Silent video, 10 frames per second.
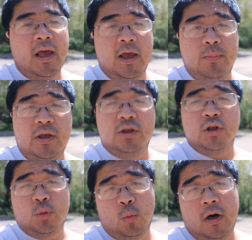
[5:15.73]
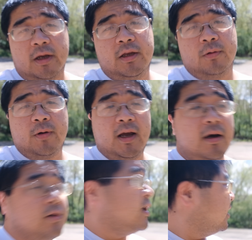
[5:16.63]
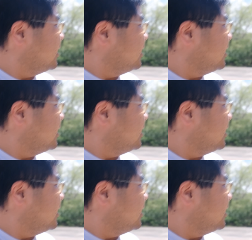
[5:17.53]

and me just walking around.